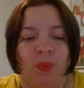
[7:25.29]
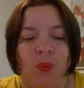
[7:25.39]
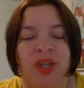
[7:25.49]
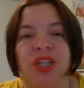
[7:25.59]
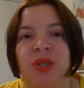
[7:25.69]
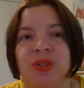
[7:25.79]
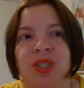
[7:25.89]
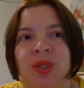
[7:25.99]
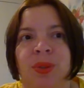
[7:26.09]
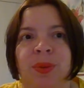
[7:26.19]
When you
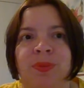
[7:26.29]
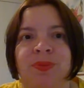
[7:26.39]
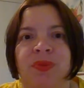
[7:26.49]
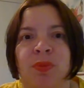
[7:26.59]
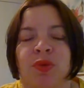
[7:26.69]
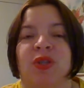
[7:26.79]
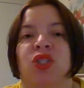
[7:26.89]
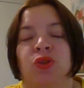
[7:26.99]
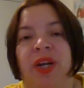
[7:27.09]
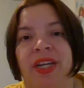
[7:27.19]
do
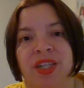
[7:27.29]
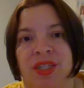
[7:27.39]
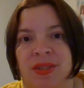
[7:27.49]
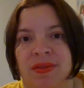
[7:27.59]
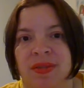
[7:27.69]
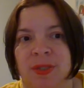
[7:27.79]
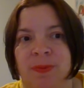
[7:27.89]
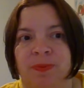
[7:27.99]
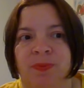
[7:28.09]
prostrations,